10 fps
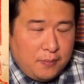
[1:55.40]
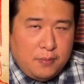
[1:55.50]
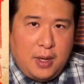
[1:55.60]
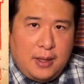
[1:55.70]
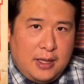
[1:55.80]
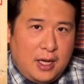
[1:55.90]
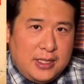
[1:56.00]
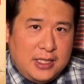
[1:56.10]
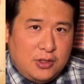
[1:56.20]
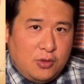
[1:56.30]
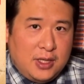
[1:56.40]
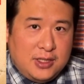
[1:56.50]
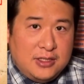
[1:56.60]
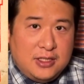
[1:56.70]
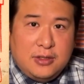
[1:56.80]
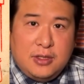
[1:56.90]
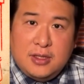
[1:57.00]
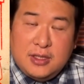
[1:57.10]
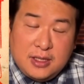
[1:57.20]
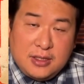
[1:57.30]
By the 1920s and
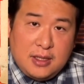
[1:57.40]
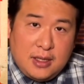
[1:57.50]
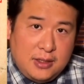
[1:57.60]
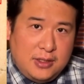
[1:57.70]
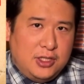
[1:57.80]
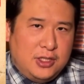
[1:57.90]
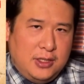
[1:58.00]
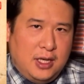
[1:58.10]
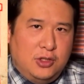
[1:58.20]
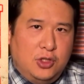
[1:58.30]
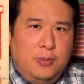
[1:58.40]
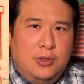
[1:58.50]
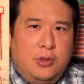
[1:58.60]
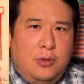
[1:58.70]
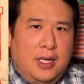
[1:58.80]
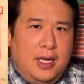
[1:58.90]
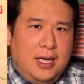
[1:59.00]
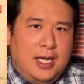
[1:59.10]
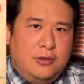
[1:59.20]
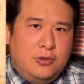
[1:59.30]
30s, dishes like chop suey and
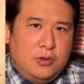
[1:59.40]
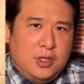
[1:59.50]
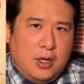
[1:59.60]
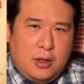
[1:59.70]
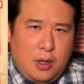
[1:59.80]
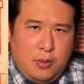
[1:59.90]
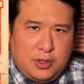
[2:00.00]
egg Foo Young were